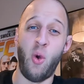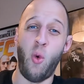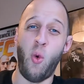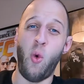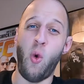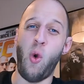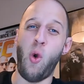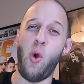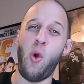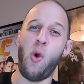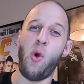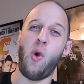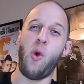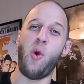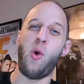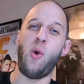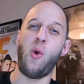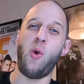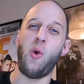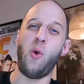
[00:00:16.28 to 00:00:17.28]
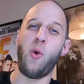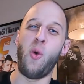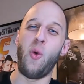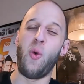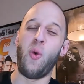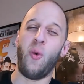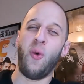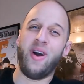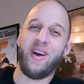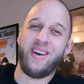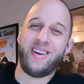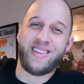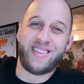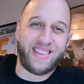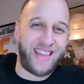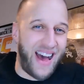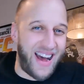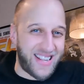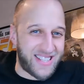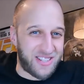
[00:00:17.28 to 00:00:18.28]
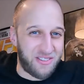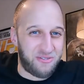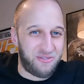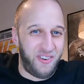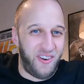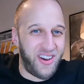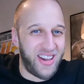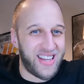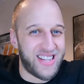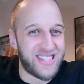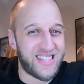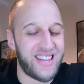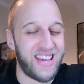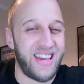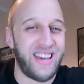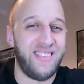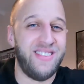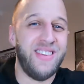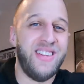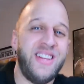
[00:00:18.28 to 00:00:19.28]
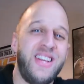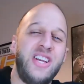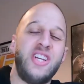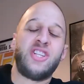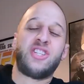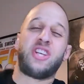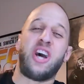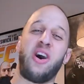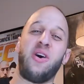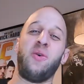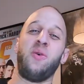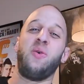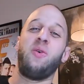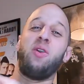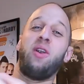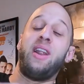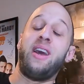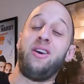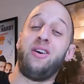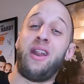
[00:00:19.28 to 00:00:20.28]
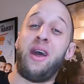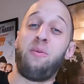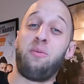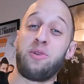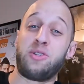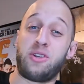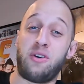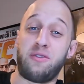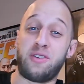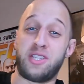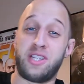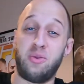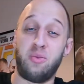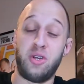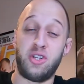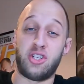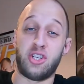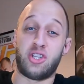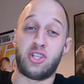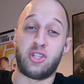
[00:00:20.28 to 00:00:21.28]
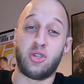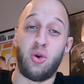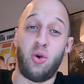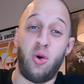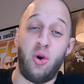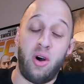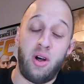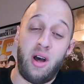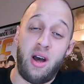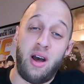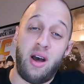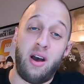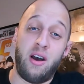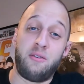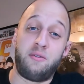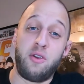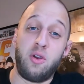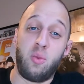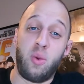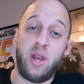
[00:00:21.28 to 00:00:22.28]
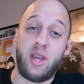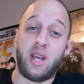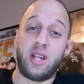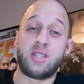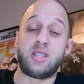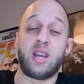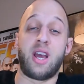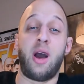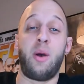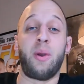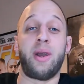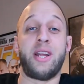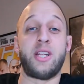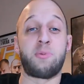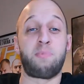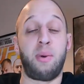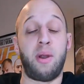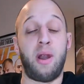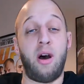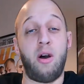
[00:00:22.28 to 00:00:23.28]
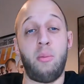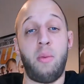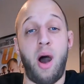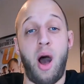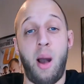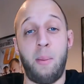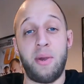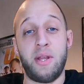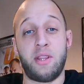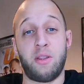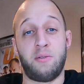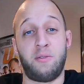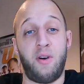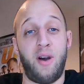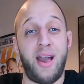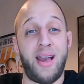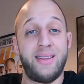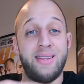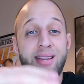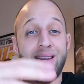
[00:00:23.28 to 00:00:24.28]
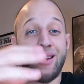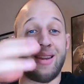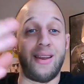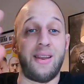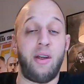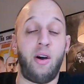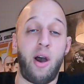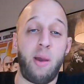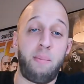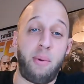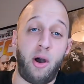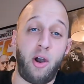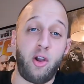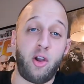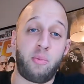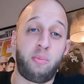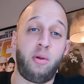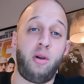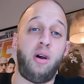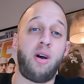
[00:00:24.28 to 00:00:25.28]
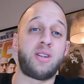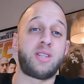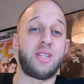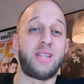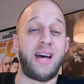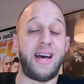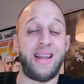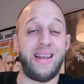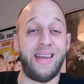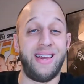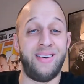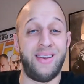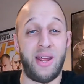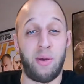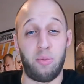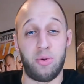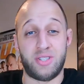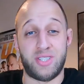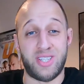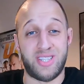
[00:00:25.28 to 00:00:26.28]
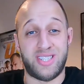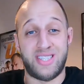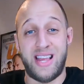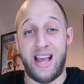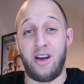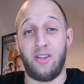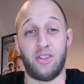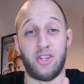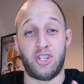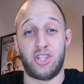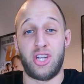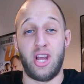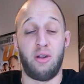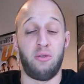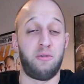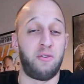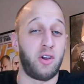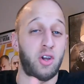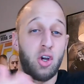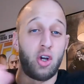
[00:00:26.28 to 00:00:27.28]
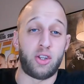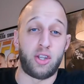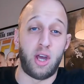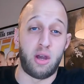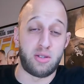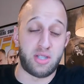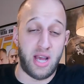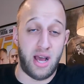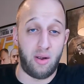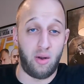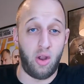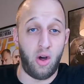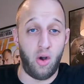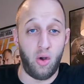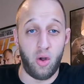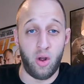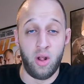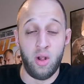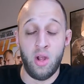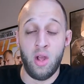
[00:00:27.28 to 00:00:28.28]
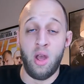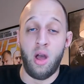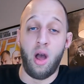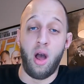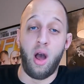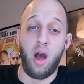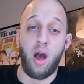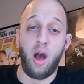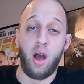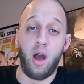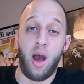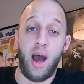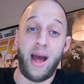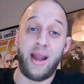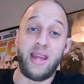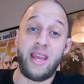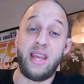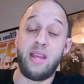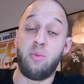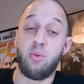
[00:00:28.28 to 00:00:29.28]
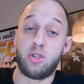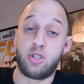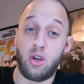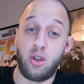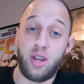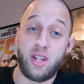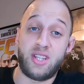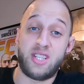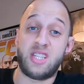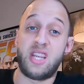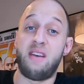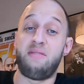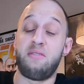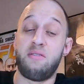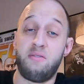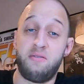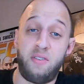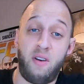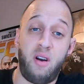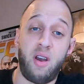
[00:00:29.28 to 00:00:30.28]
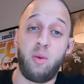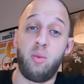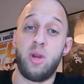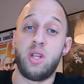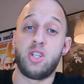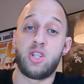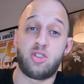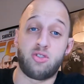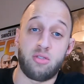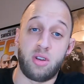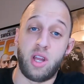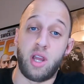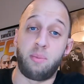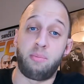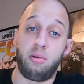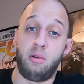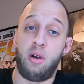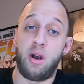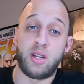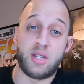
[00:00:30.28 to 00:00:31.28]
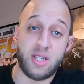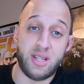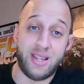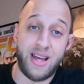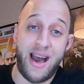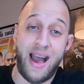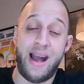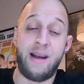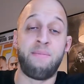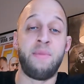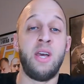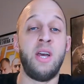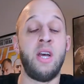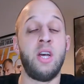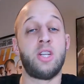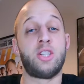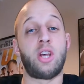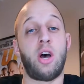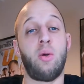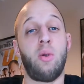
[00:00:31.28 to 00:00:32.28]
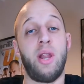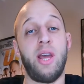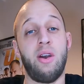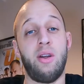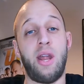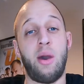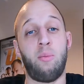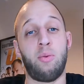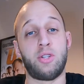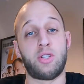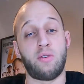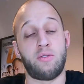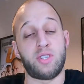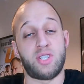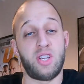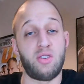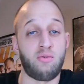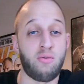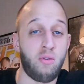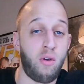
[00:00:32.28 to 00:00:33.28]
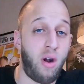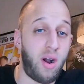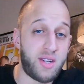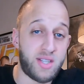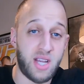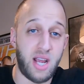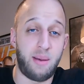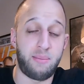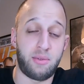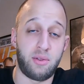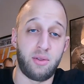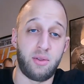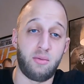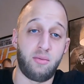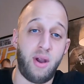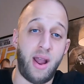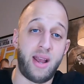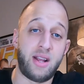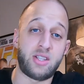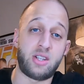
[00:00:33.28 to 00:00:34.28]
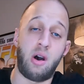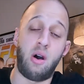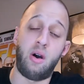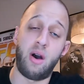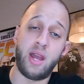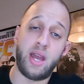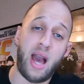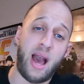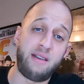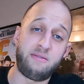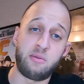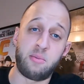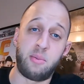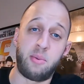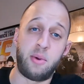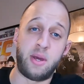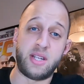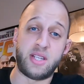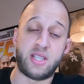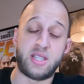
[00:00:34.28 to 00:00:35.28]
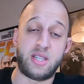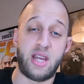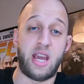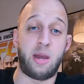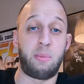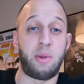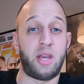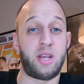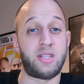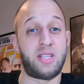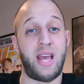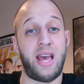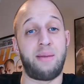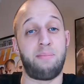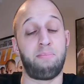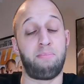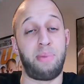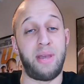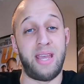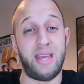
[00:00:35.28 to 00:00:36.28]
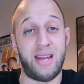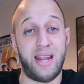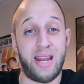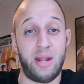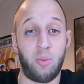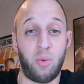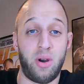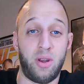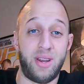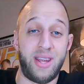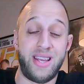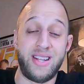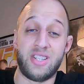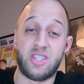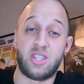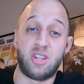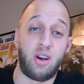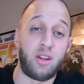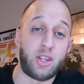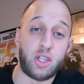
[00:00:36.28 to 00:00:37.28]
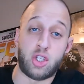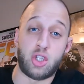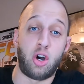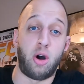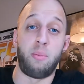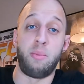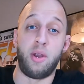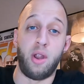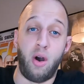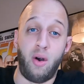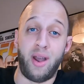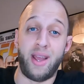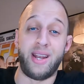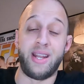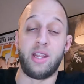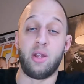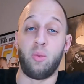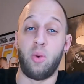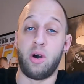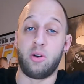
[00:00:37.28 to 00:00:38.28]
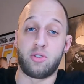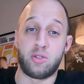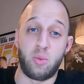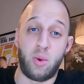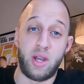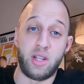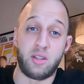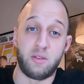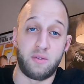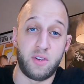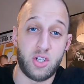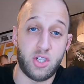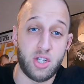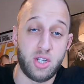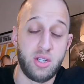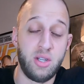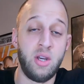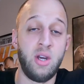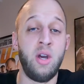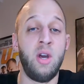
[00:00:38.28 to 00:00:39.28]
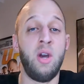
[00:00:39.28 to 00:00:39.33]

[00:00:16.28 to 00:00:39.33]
Woo! That's a fight, isn't it? So, Leon Edwards, obviously, we just saw a few weekends ago against Bilal Muhammad. The fight ended in an eye poke. Prior to that, Leon Edwards had sat on the shelf for God knows how long. And he was on a 7-fight win streak prior to that. So, Leon Edwards, obviously, rising up through the ranks. I gave him a bit of stick because he hadn't beaten anyone inside the top 9 in the welterweight division.